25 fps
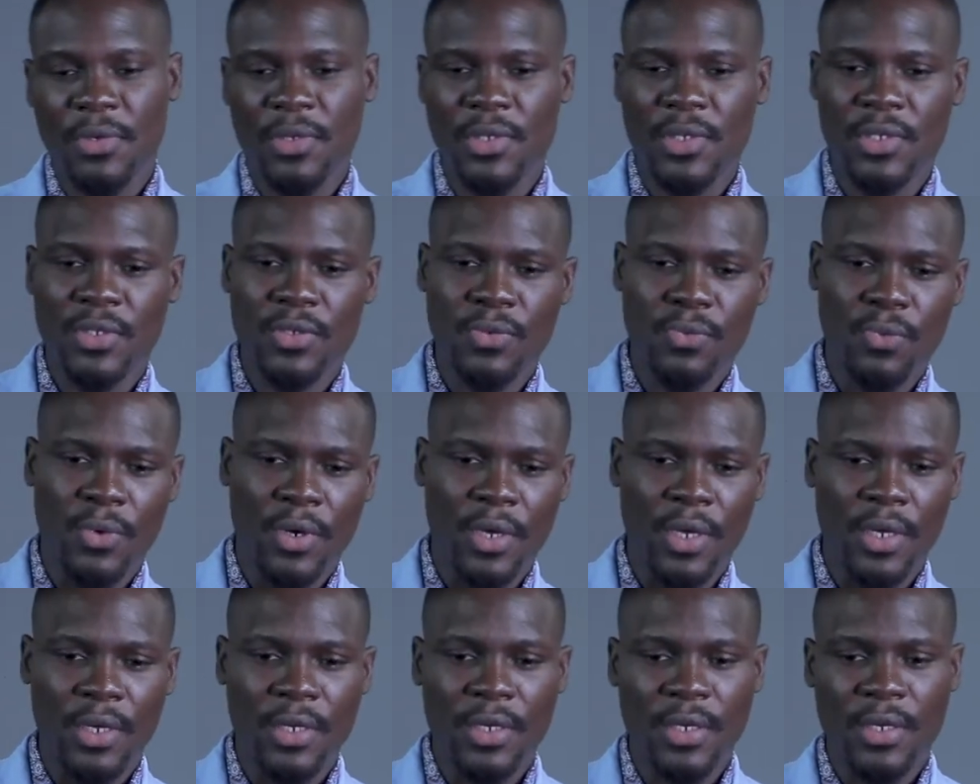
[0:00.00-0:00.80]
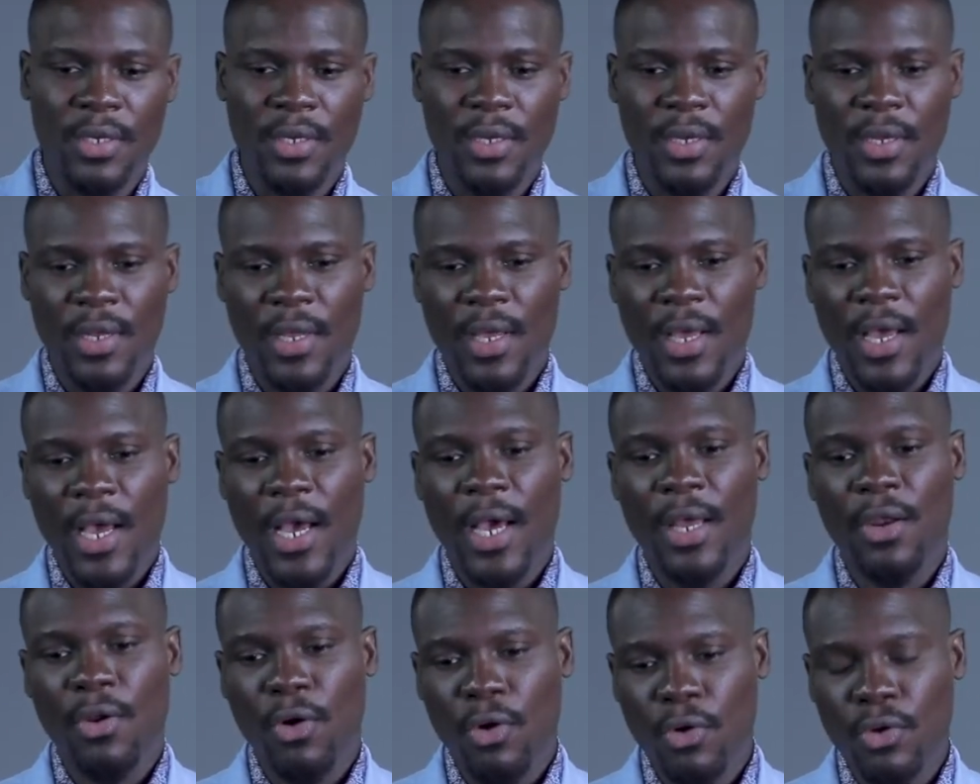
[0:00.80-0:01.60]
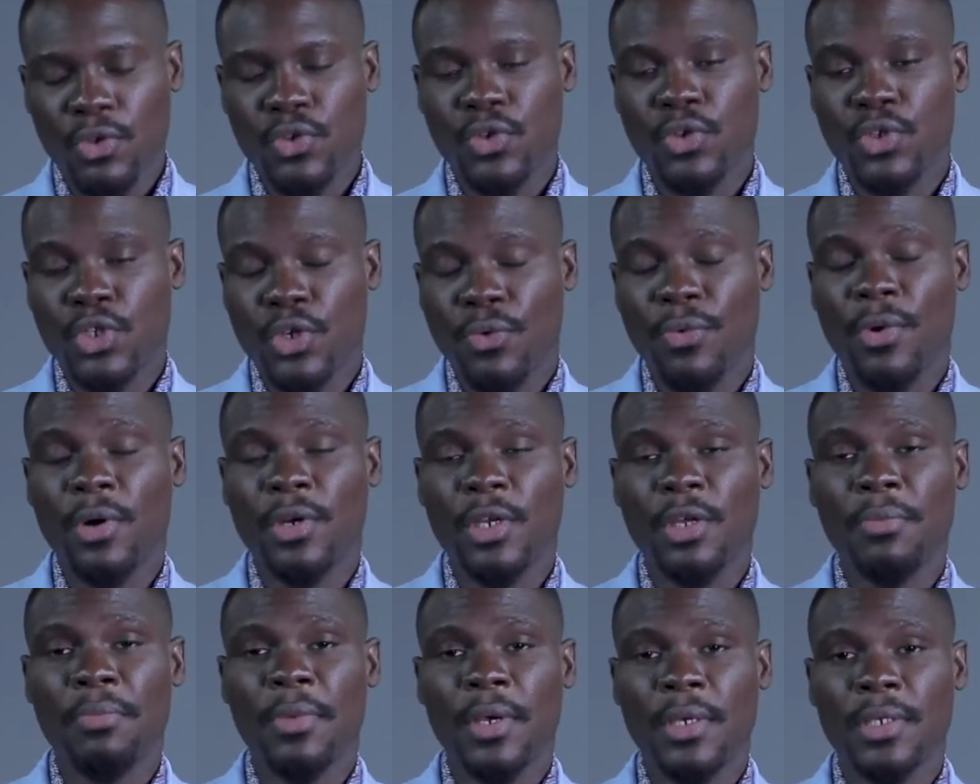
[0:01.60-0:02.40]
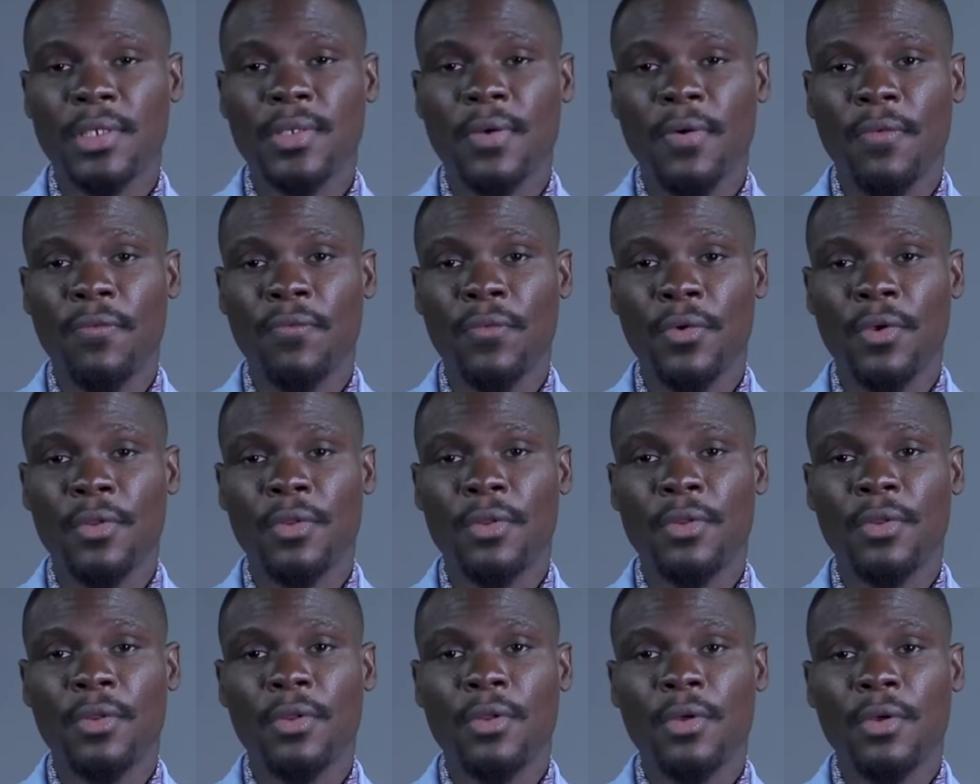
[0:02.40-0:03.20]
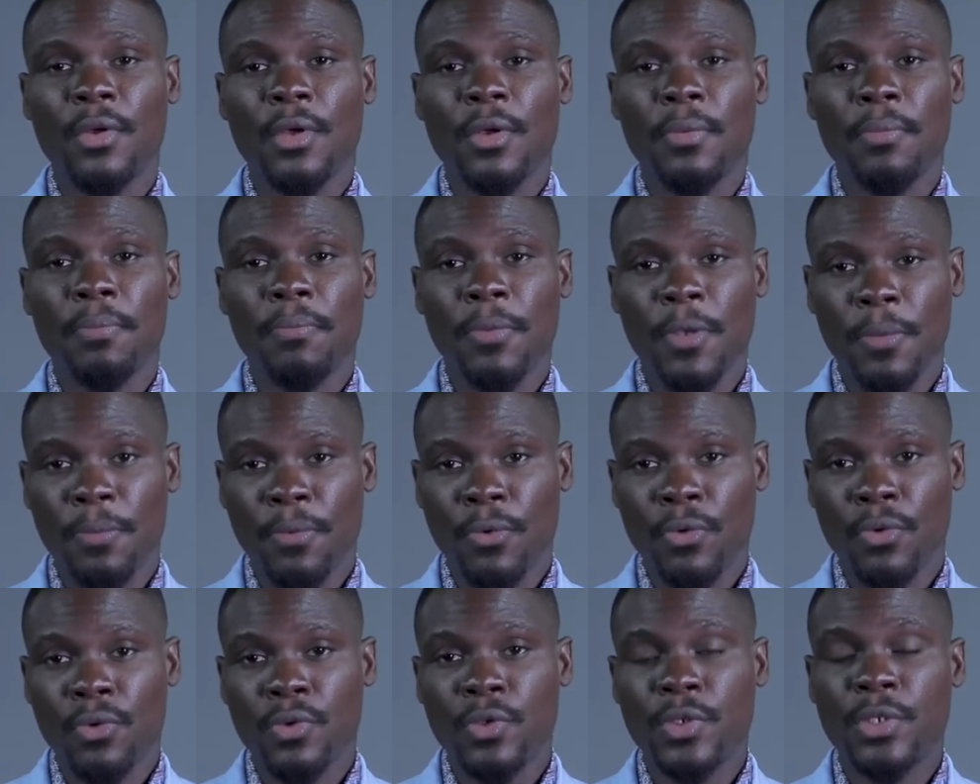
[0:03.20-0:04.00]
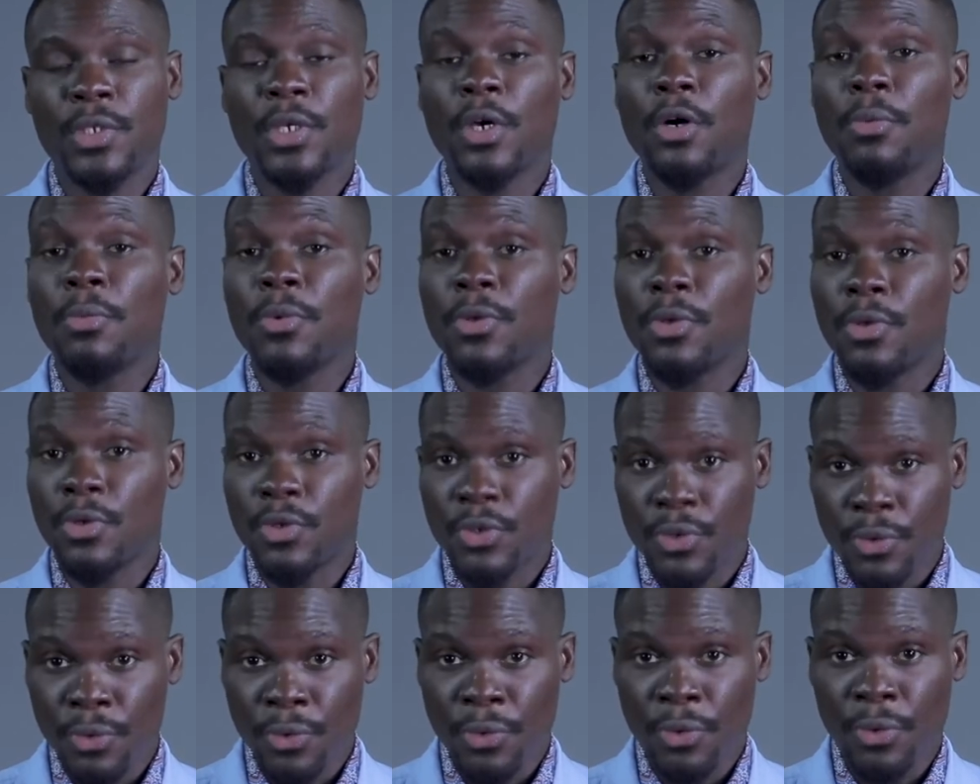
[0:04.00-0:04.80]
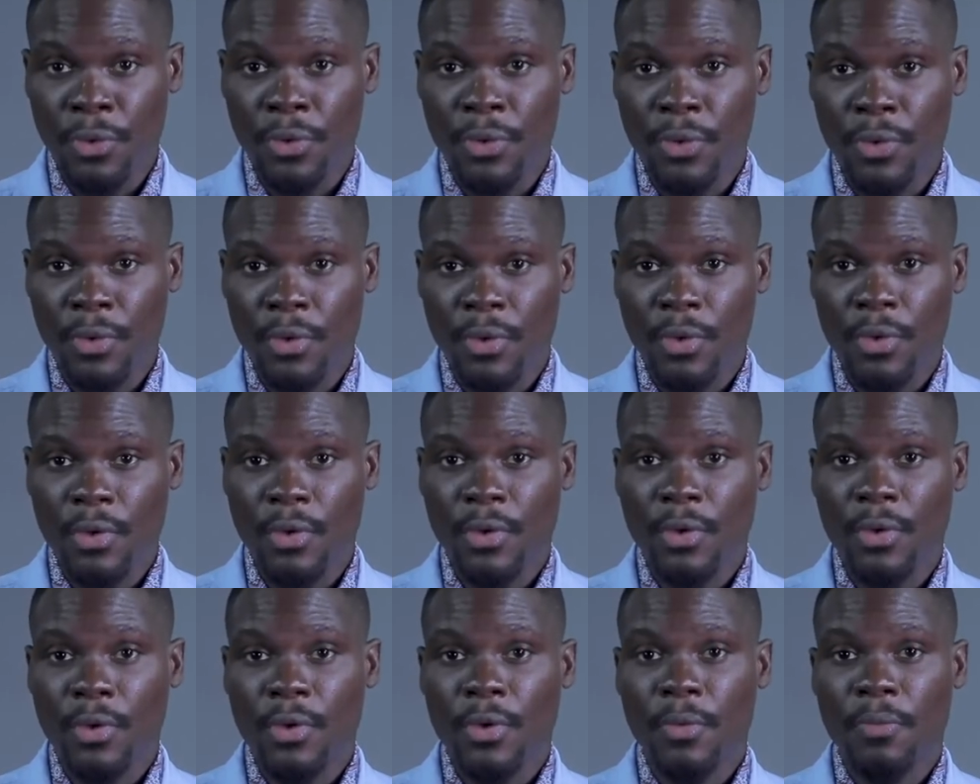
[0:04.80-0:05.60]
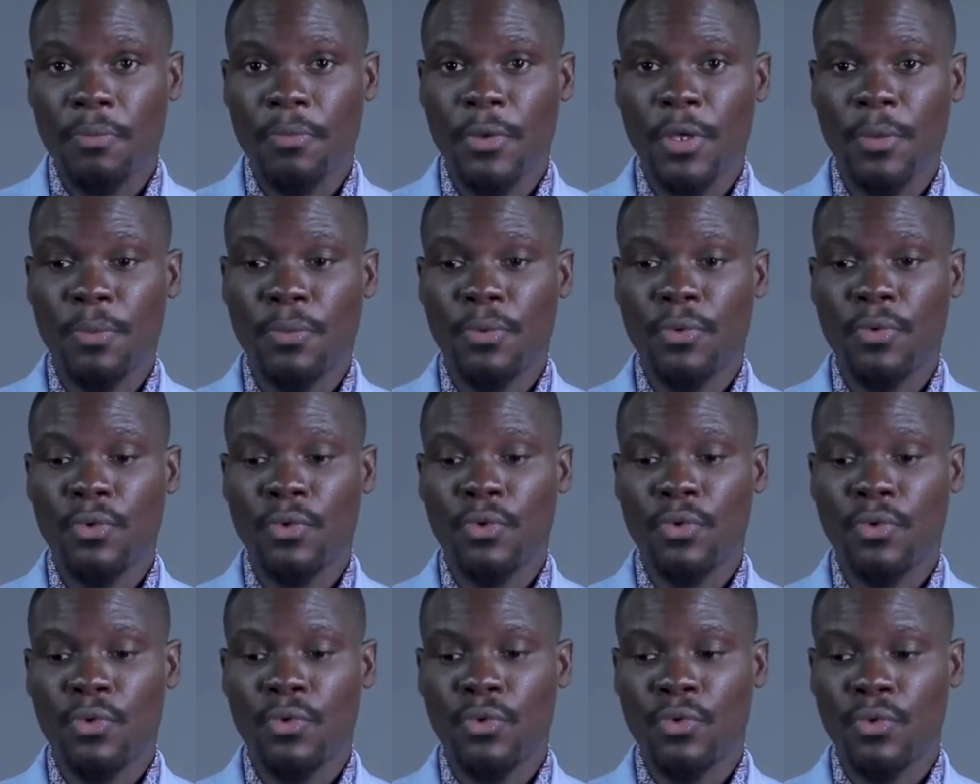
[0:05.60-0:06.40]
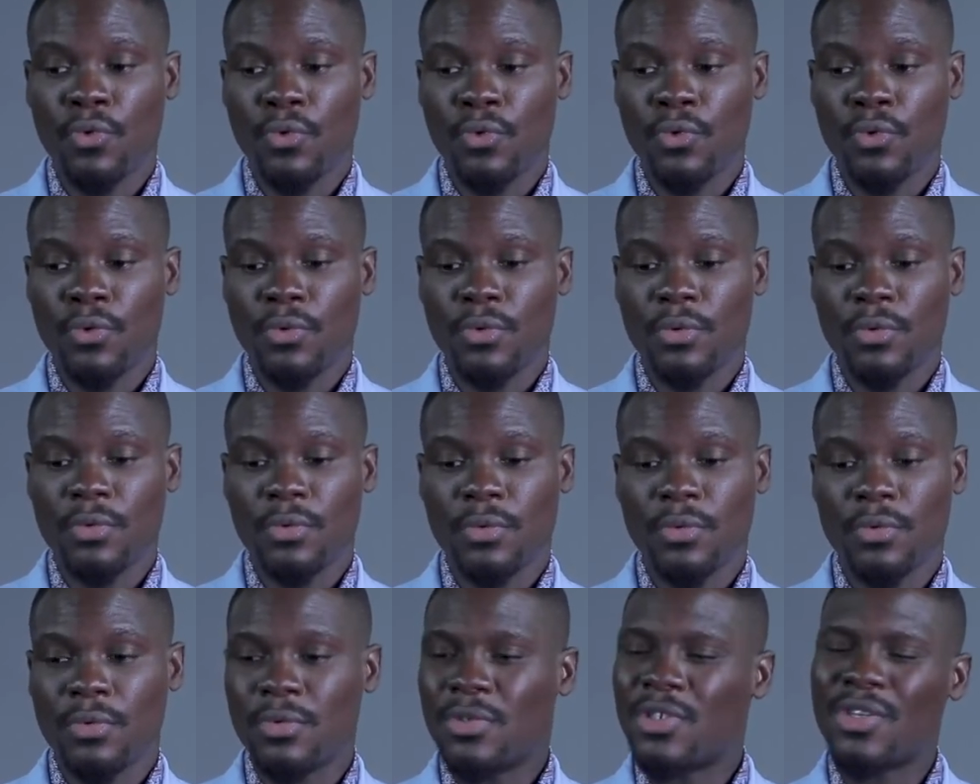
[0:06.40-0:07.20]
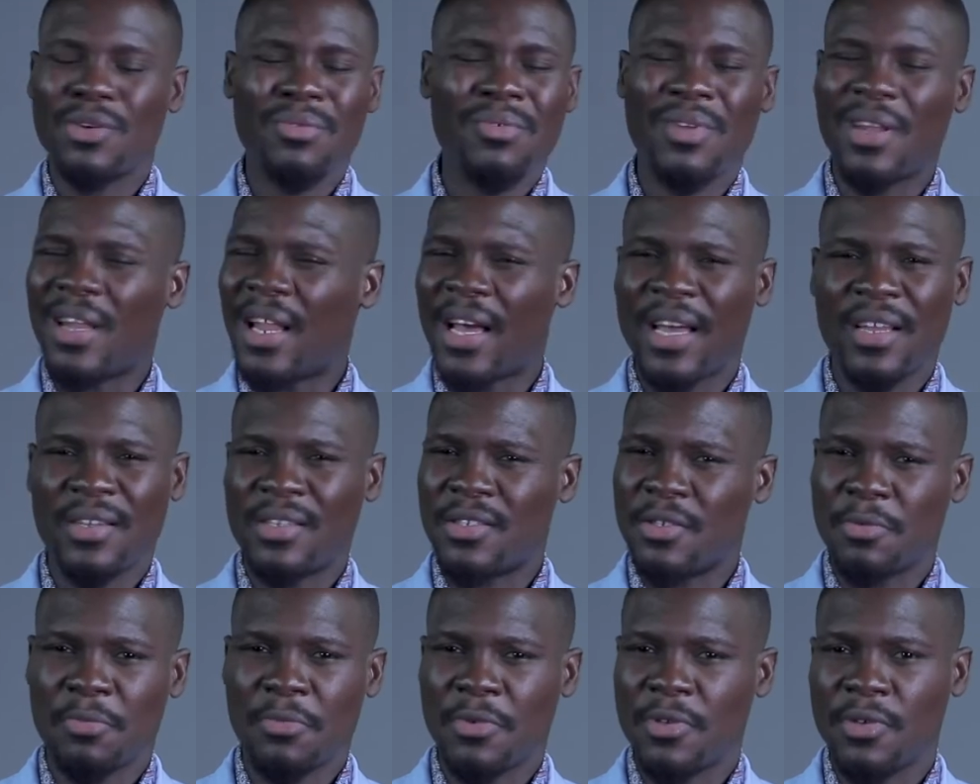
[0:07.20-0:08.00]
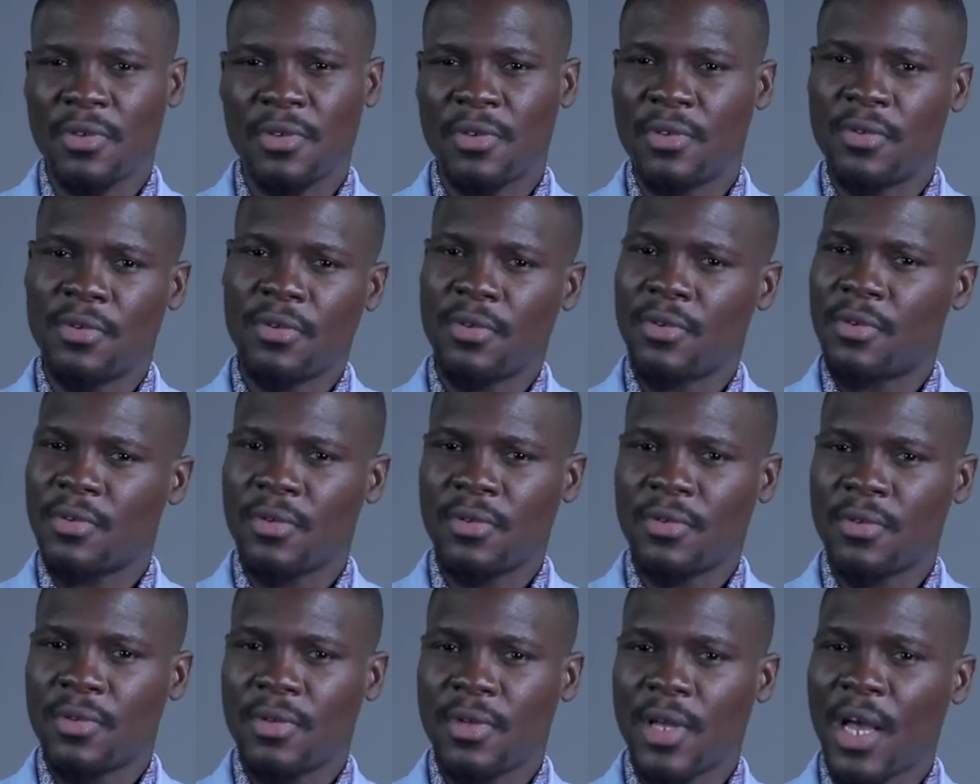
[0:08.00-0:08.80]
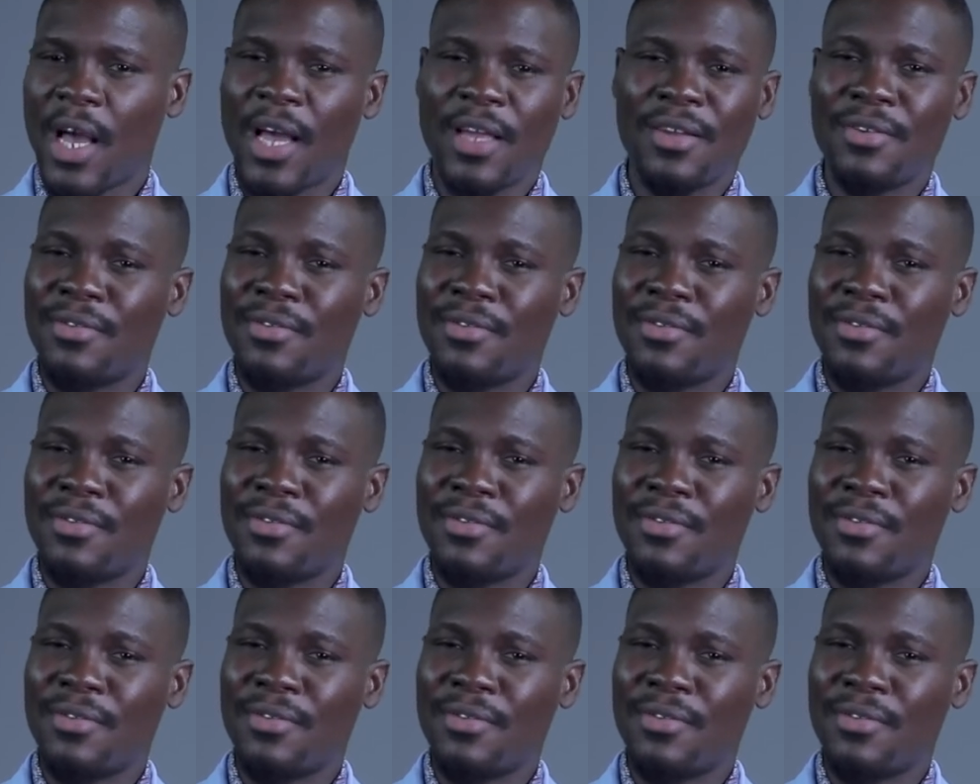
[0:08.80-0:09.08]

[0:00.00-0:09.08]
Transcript: be swayed. And also surrounding myself with people who tell me the truth, people who don't lie to me. I